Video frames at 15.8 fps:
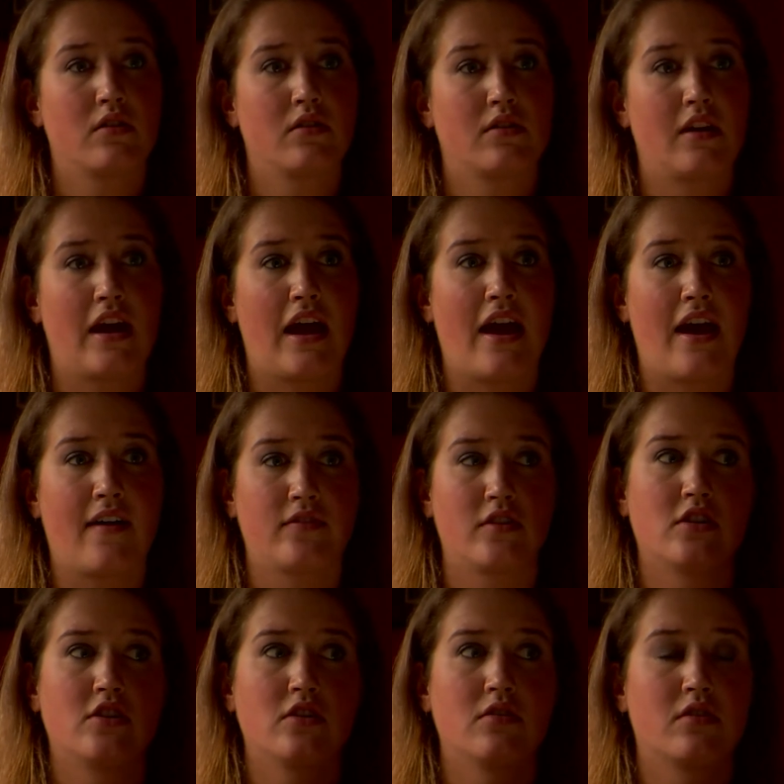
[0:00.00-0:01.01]
They have to
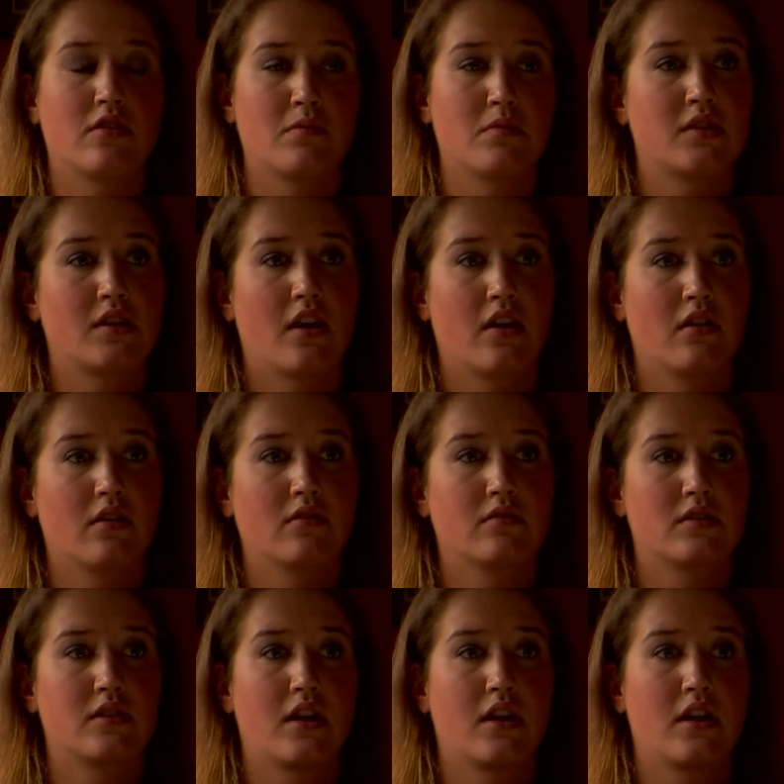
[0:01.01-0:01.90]
do it themselves